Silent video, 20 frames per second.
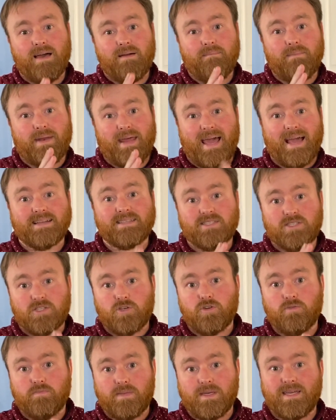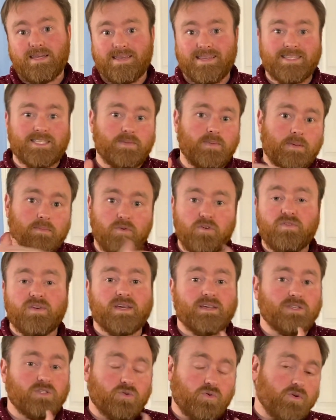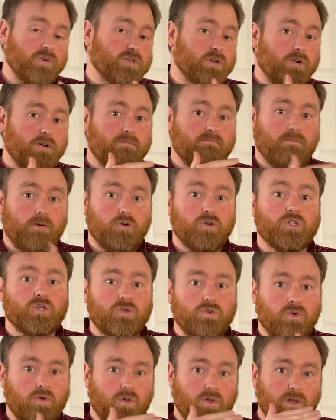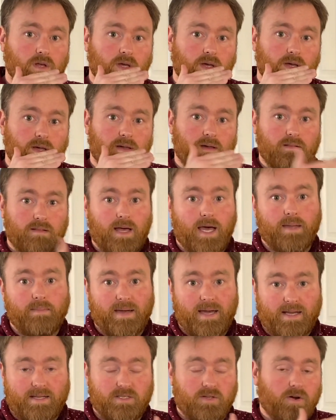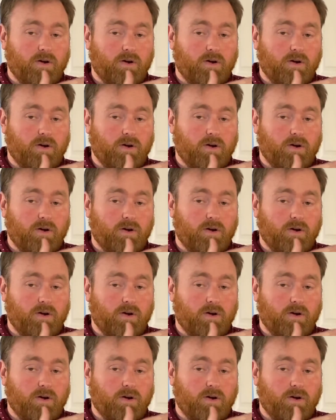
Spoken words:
but Act 2B needs to be moving us towards our emotional climax,